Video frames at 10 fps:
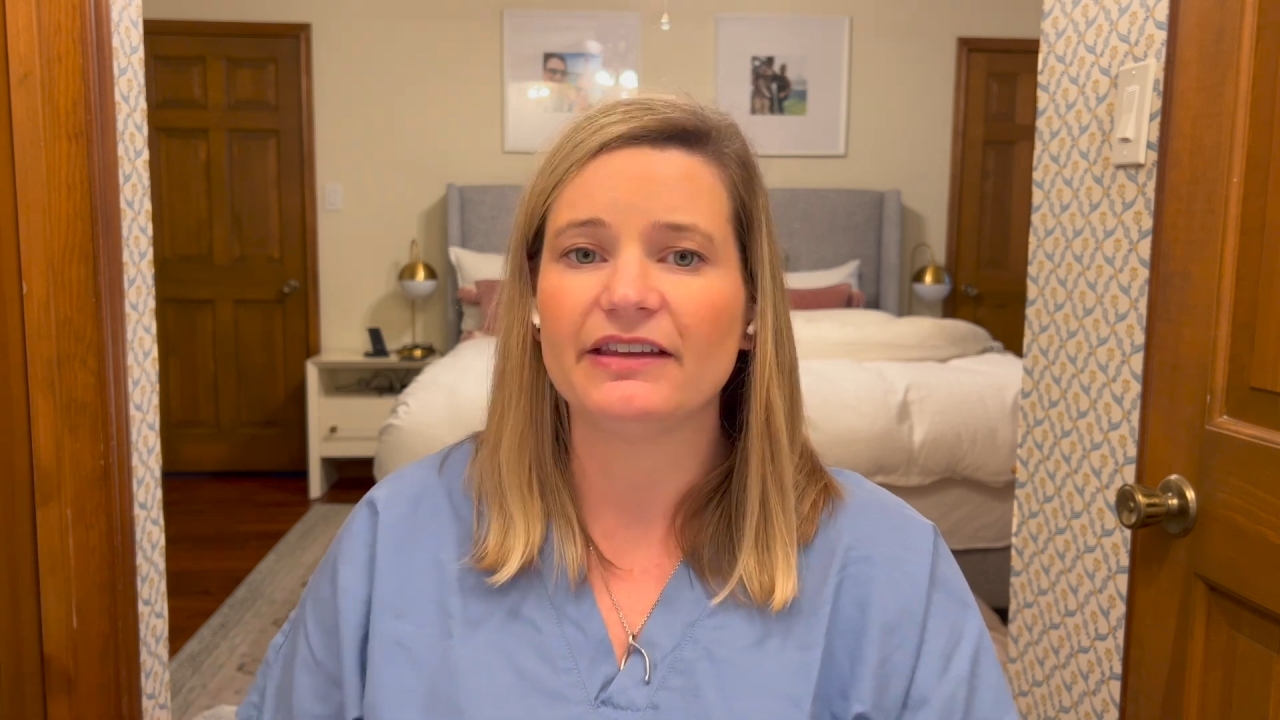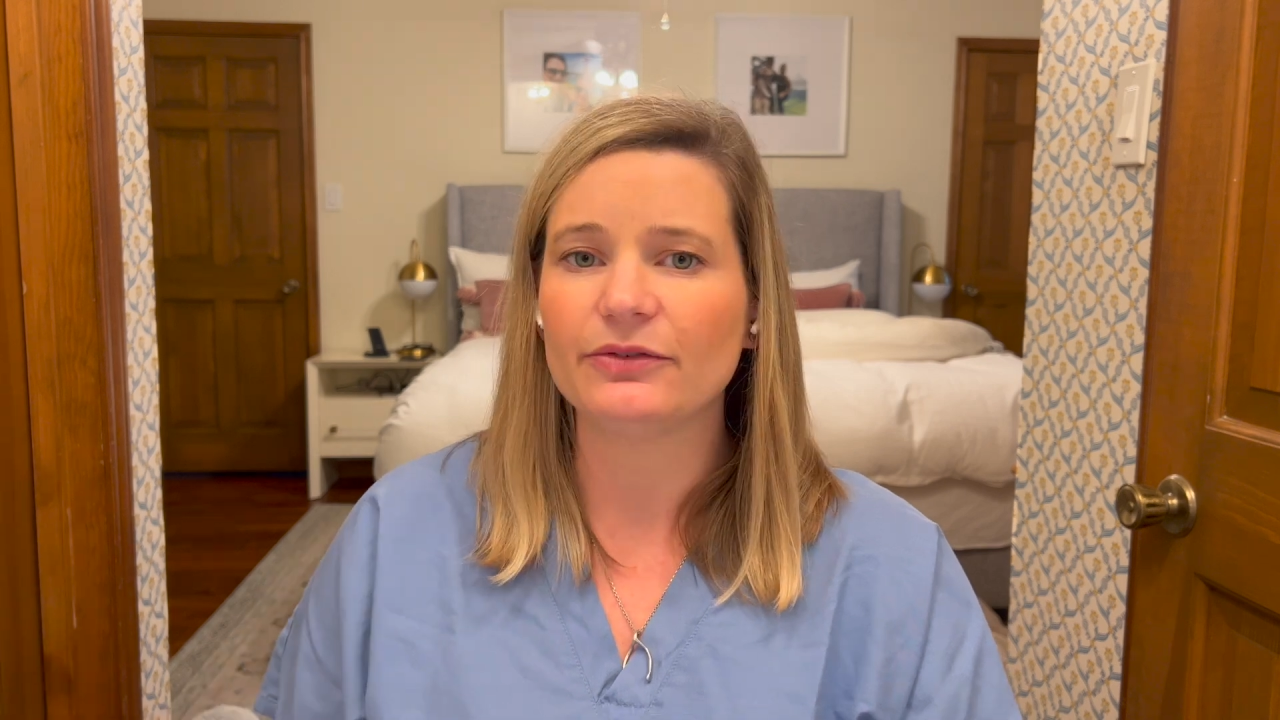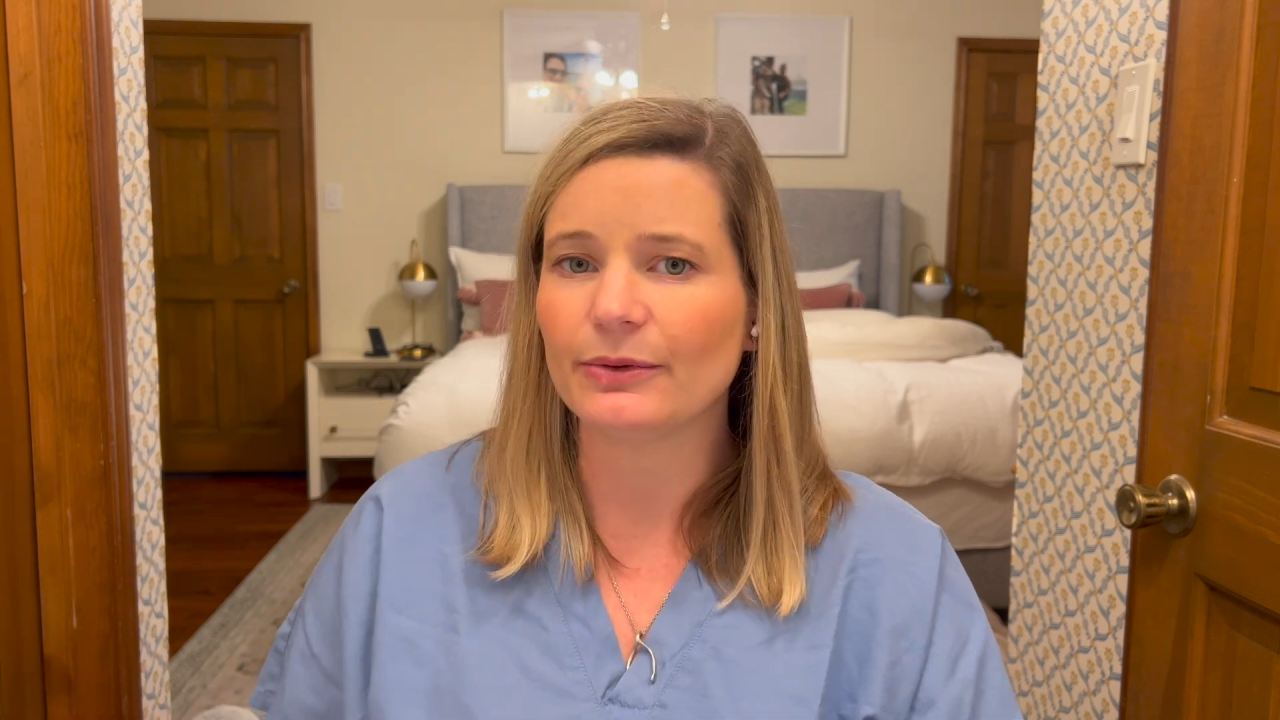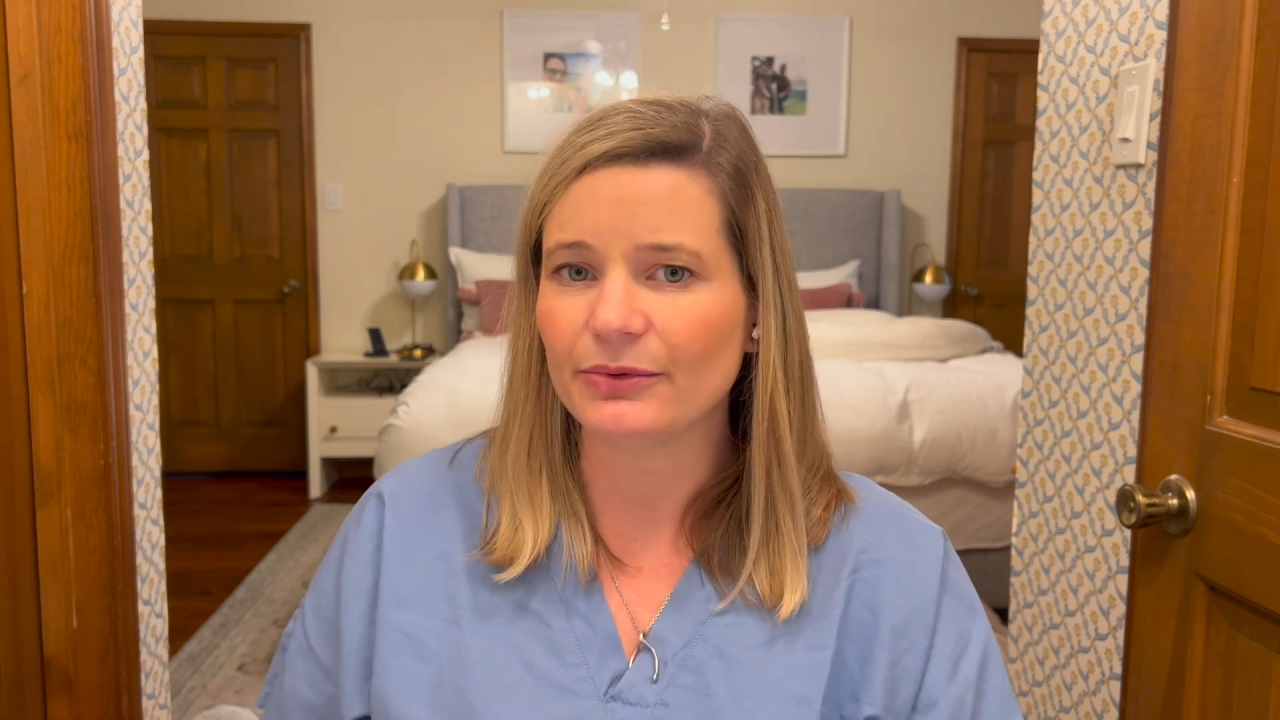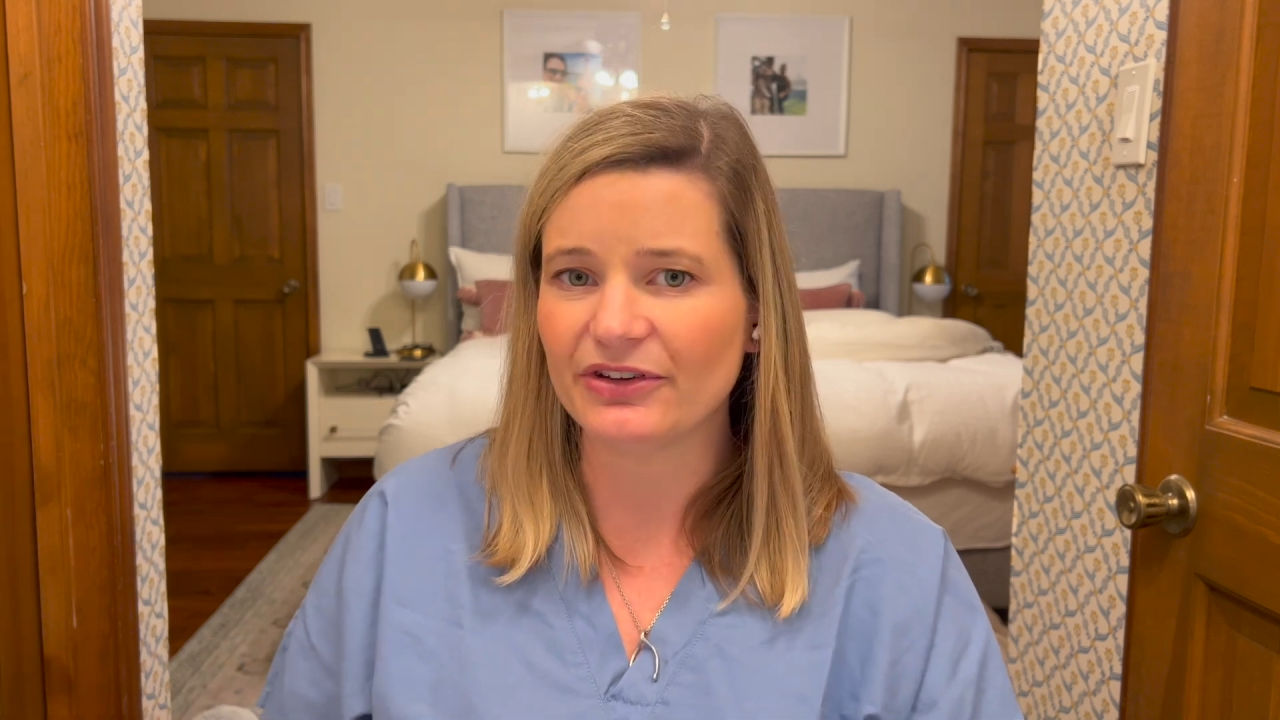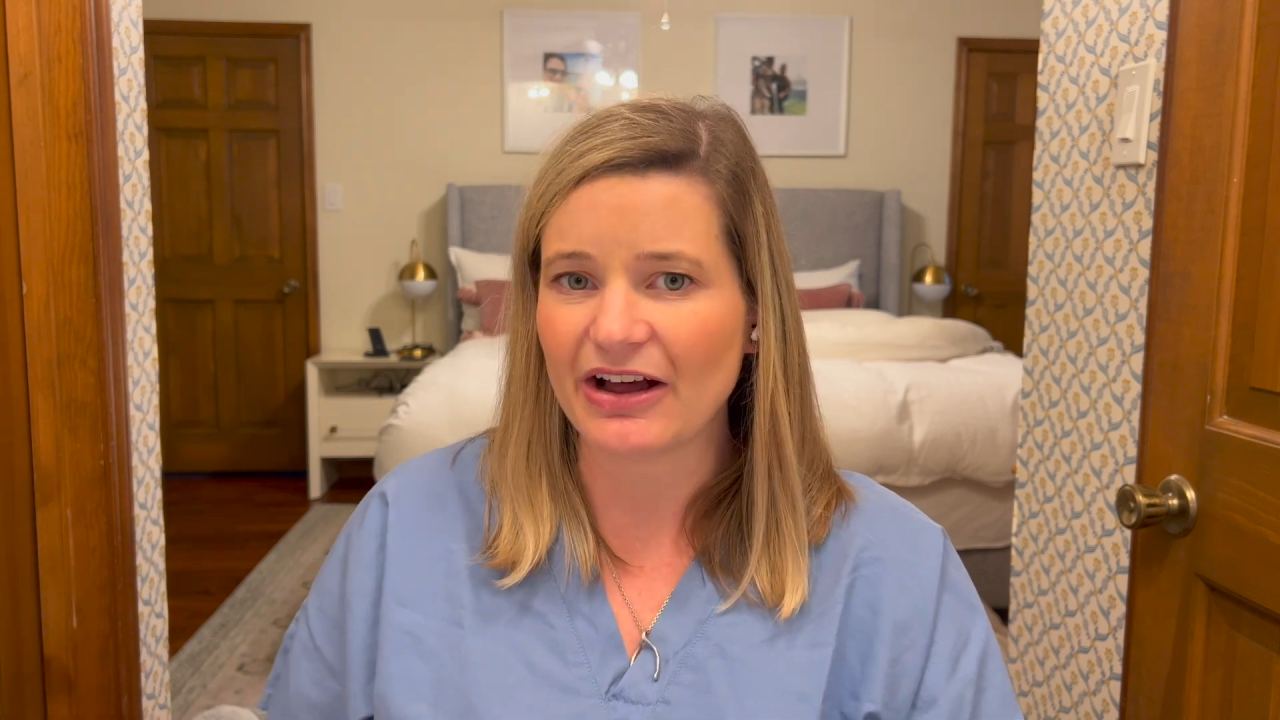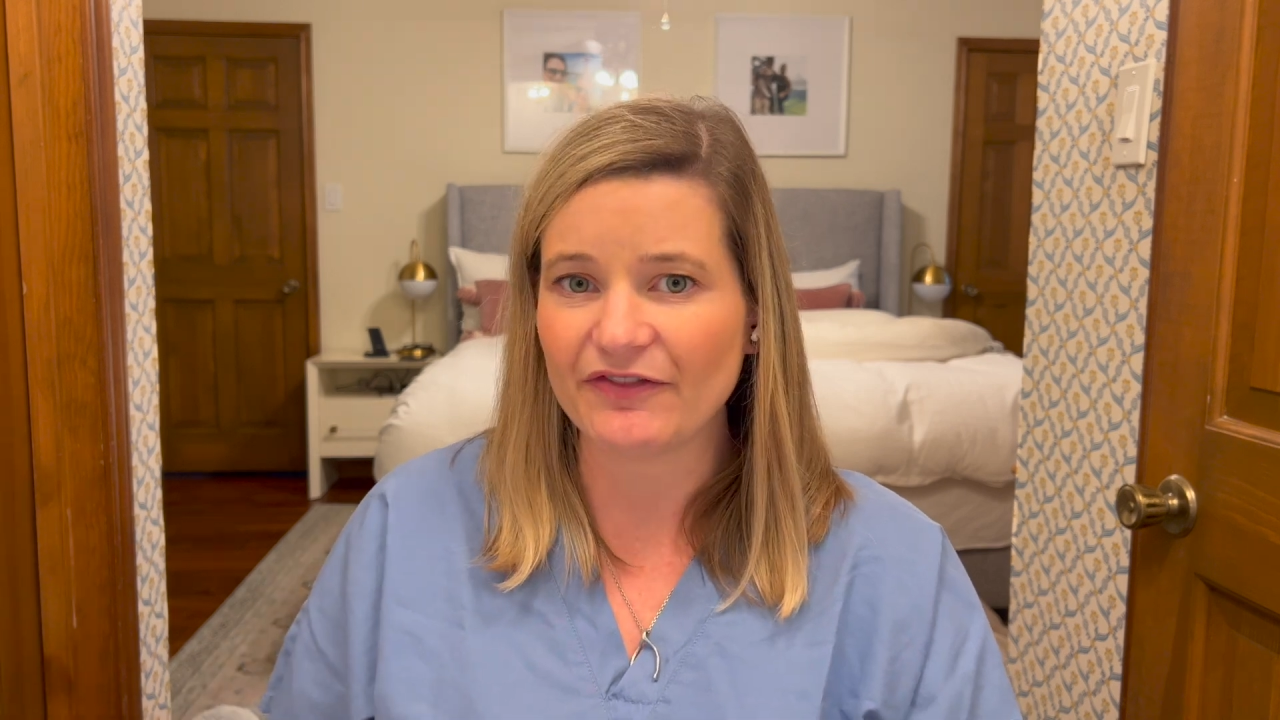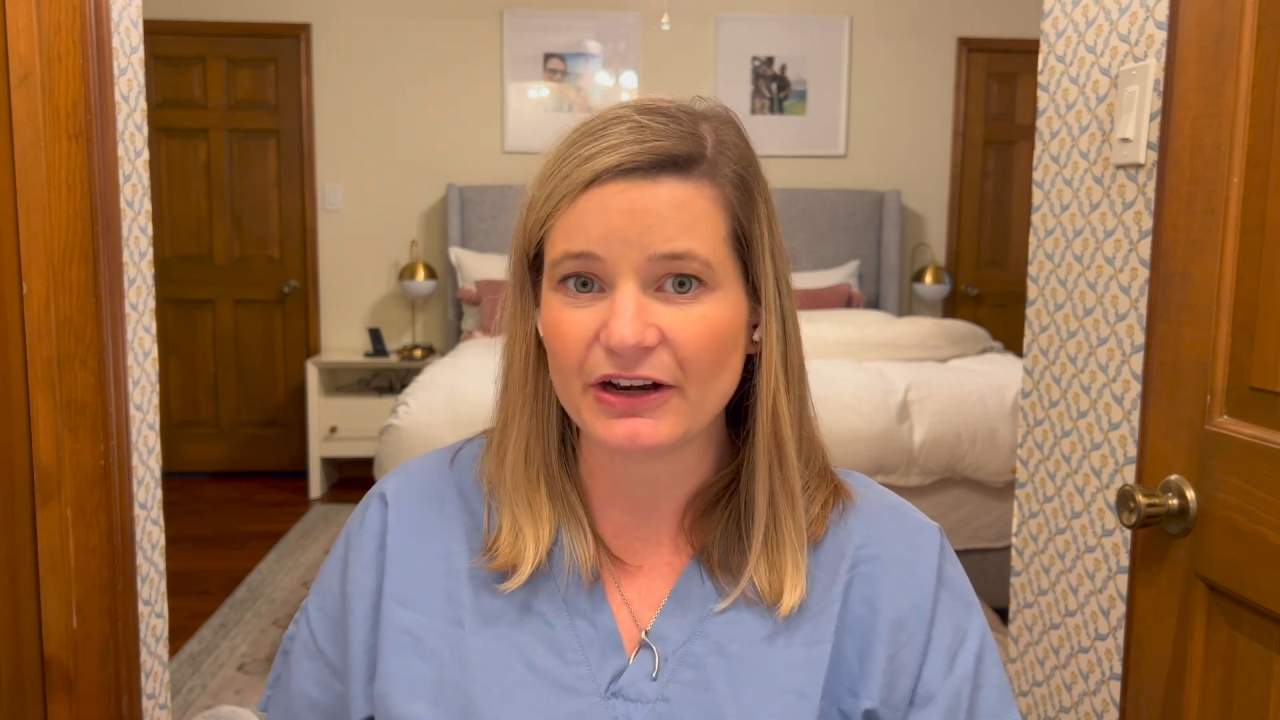This one was not